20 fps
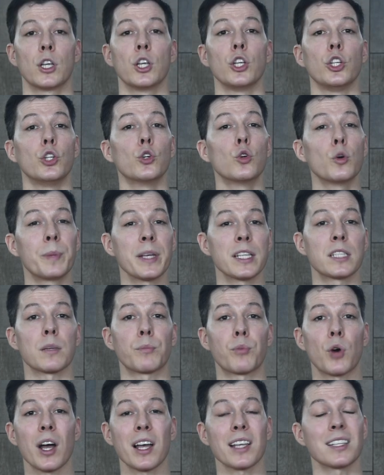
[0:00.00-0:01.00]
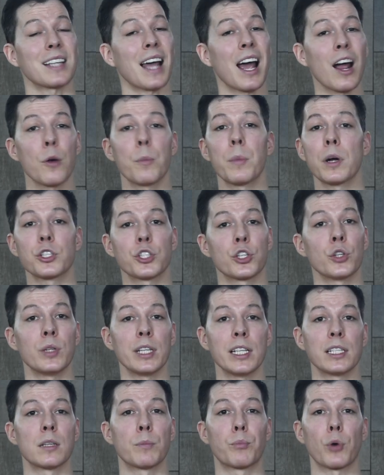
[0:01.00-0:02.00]
You will be surprised how much you
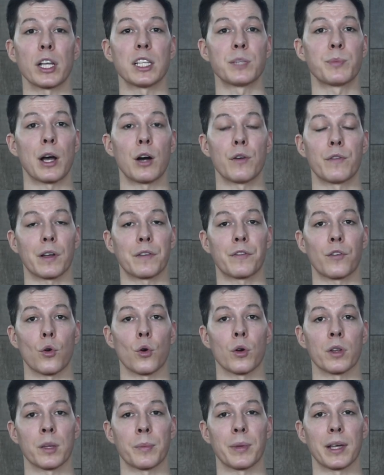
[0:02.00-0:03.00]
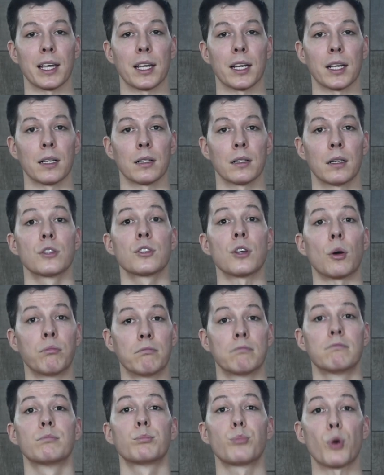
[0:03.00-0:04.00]
need to brace pelvic floor at the beginning, so
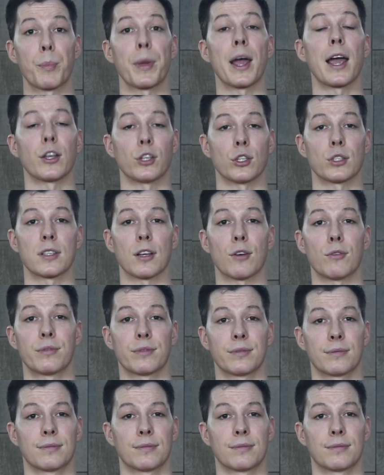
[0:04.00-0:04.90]
prepare yourself.